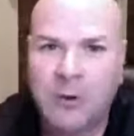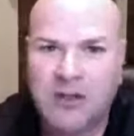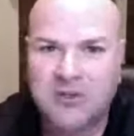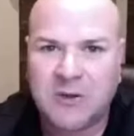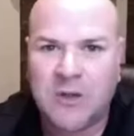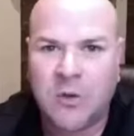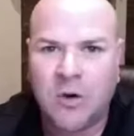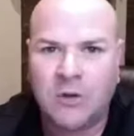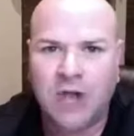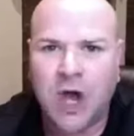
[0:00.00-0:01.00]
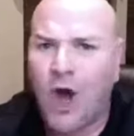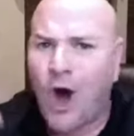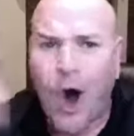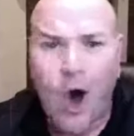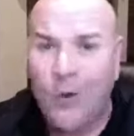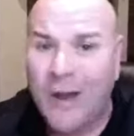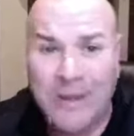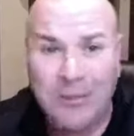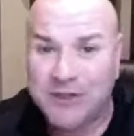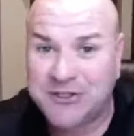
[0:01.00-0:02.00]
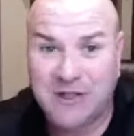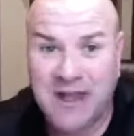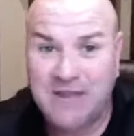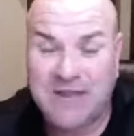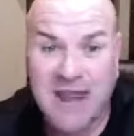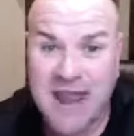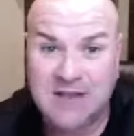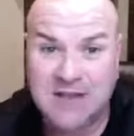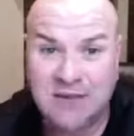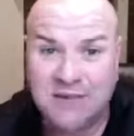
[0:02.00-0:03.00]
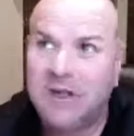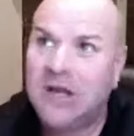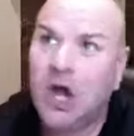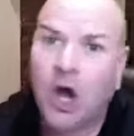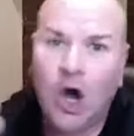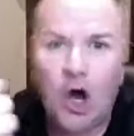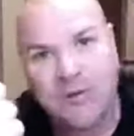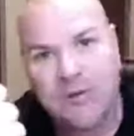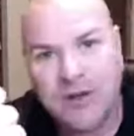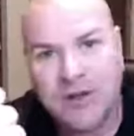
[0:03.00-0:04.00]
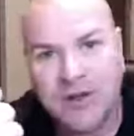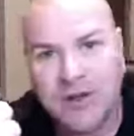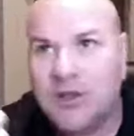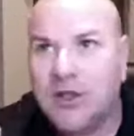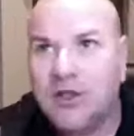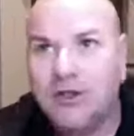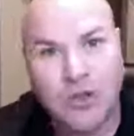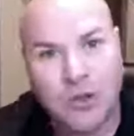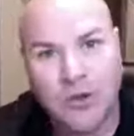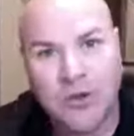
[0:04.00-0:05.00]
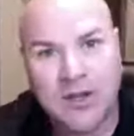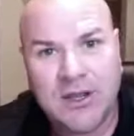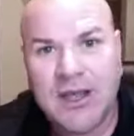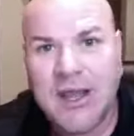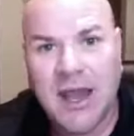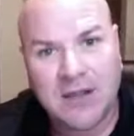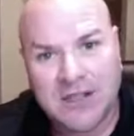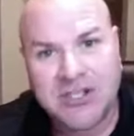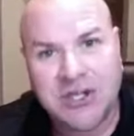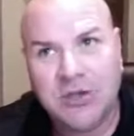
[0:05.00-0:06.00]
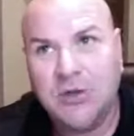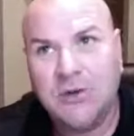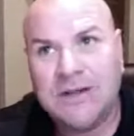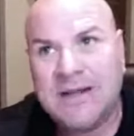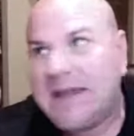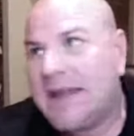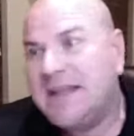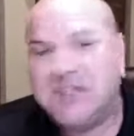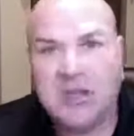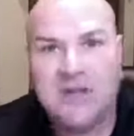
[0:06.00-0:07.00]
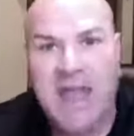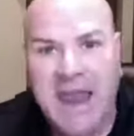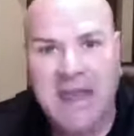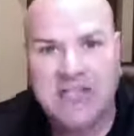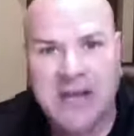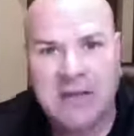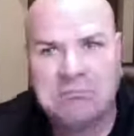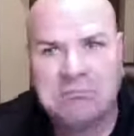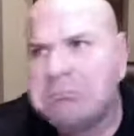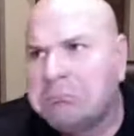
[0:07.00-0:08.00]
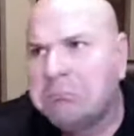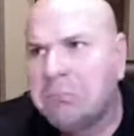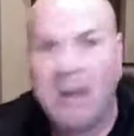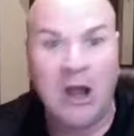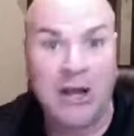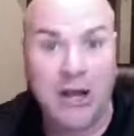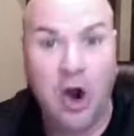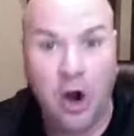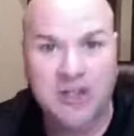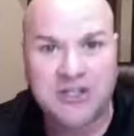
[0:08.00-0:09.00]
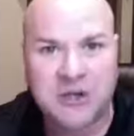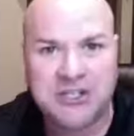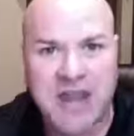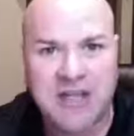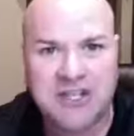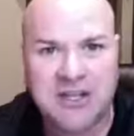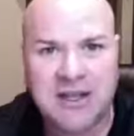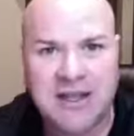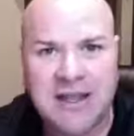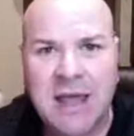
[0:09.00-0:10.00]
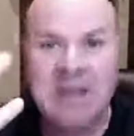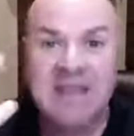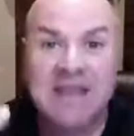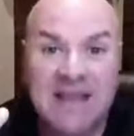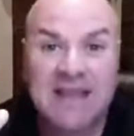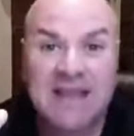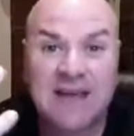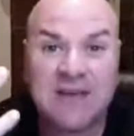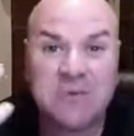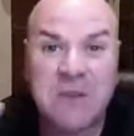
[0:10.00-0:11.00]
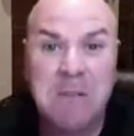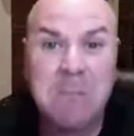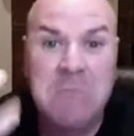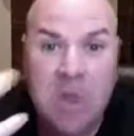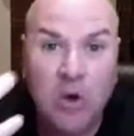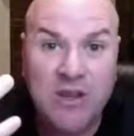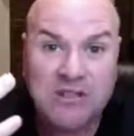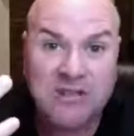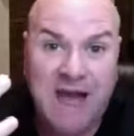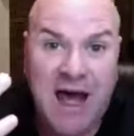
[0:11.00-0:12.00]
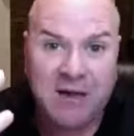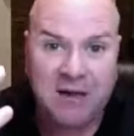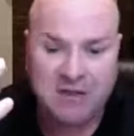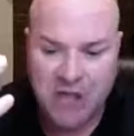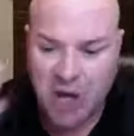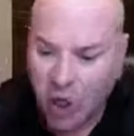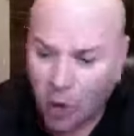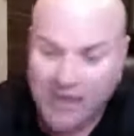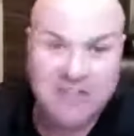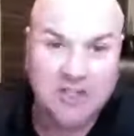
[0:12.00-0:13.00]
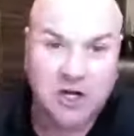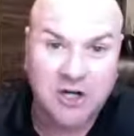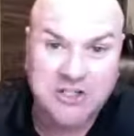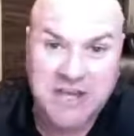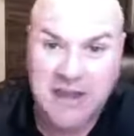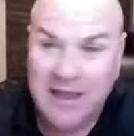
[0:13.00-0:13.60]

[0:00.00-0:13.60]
else around the world already puts their life in the hands of? Harvard, Duke, LSU, Institute of Aging, American Heart Association. I mean, these guys have spent millions of dollars researching